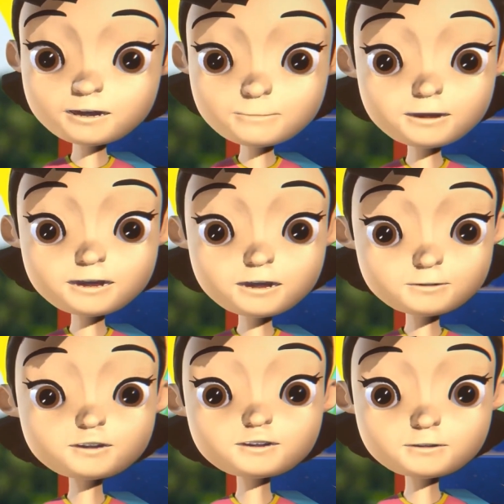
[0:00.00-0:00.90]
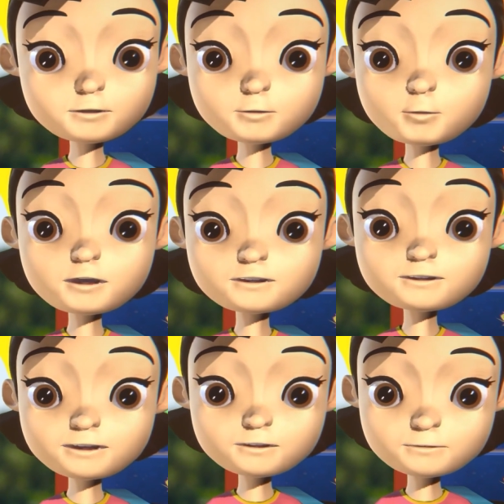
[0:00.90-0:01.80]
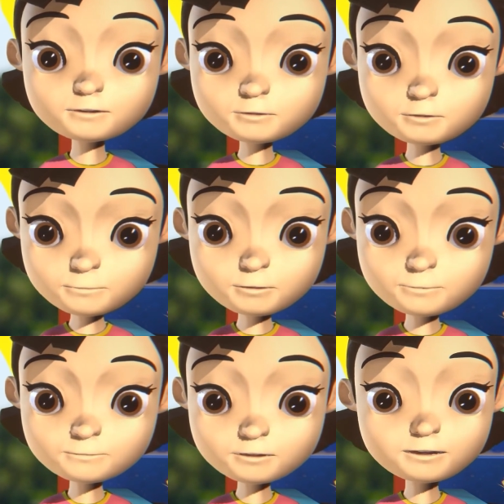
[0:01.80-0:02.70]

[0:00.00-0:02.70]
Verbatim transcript: and make algae grow way faster than normal.